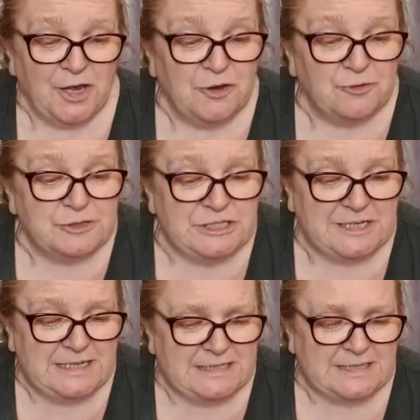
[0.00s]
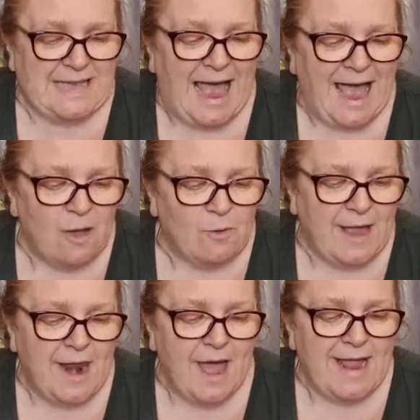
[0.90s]
Lord Jesus, how
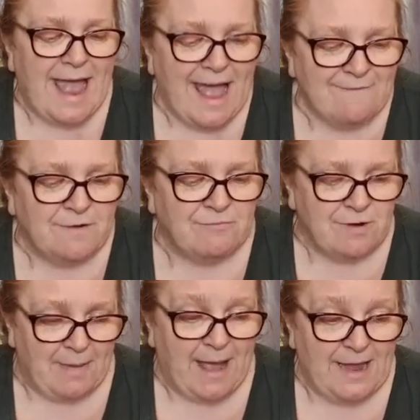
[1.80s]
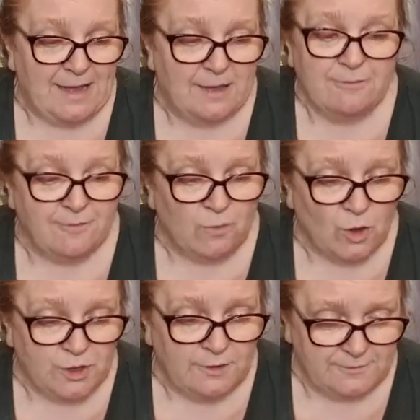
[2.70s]
can I ever repay you for
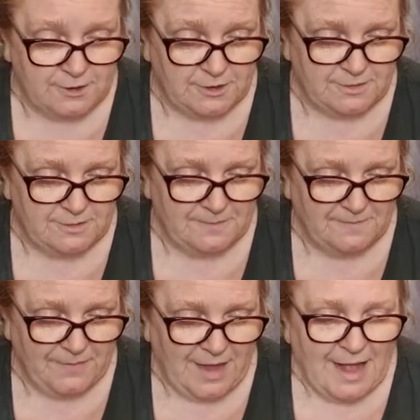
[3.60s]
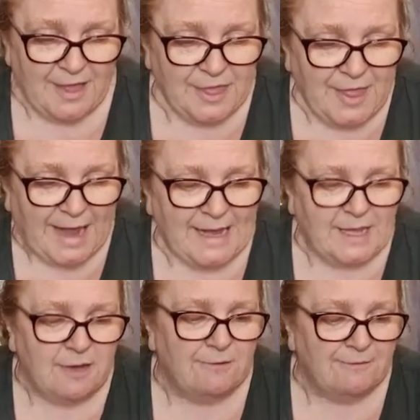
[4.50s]
what you've done?
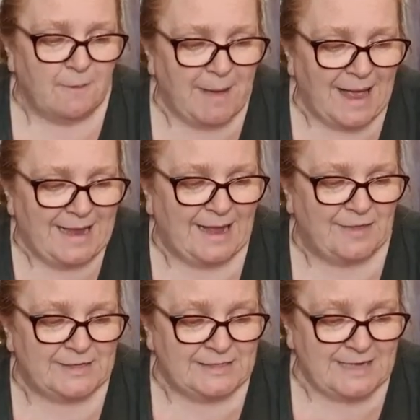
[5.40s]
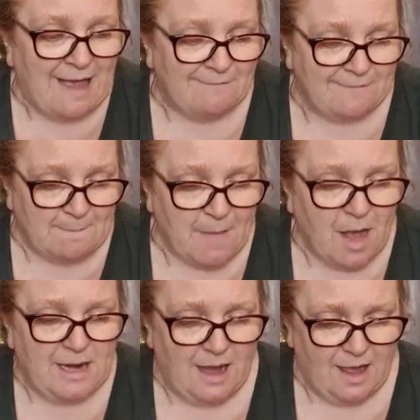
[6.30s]
Thank you for paying the debt for
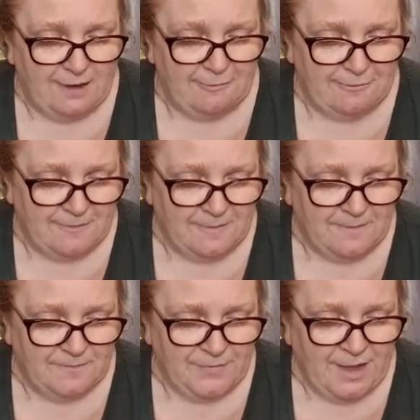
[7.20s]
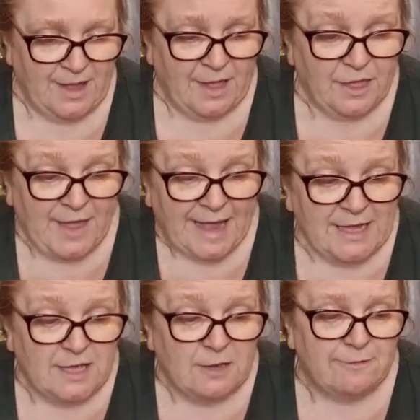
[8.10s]
my life.
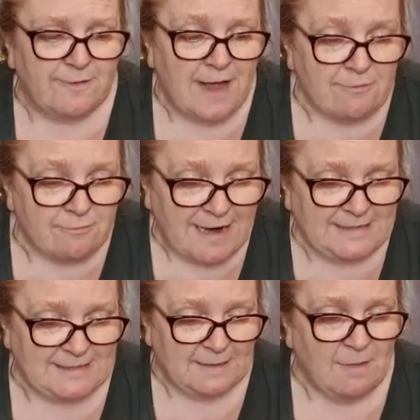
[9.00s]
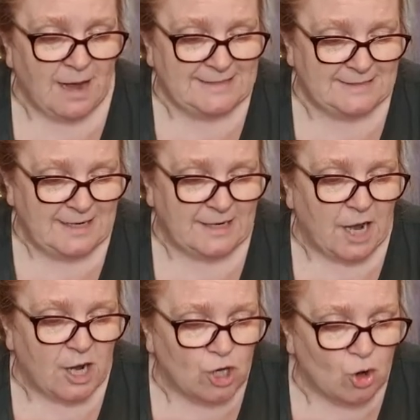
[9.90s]
Thank you for erasing my sin
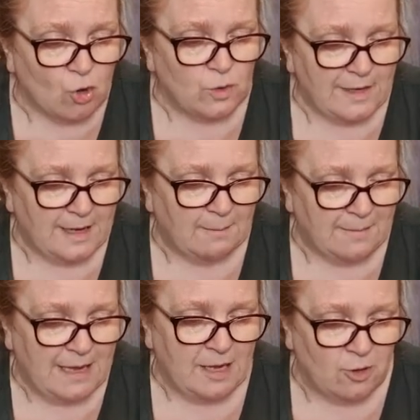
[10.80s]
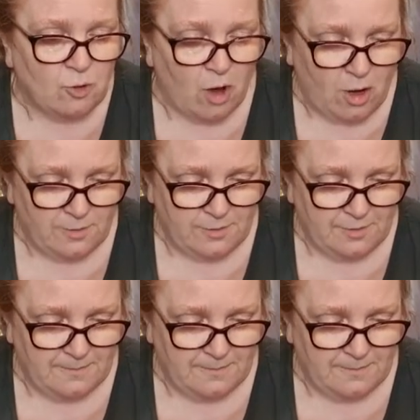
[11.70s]
and calling me your own.